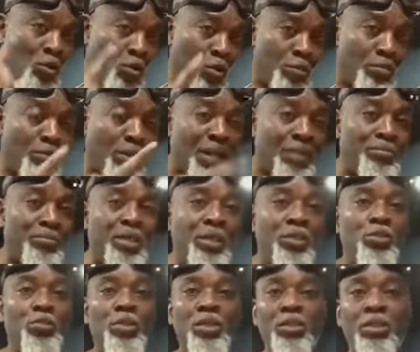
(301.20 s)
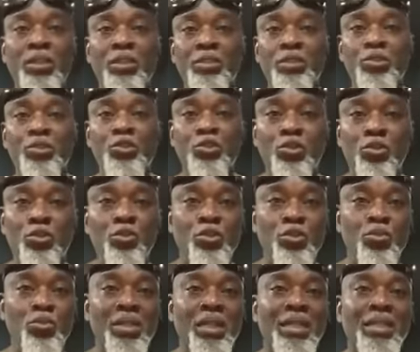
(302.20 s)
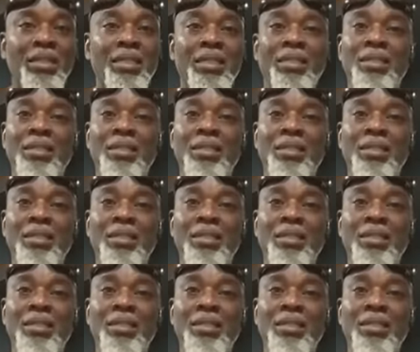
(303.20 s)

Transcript: hope by me doing this is showing you that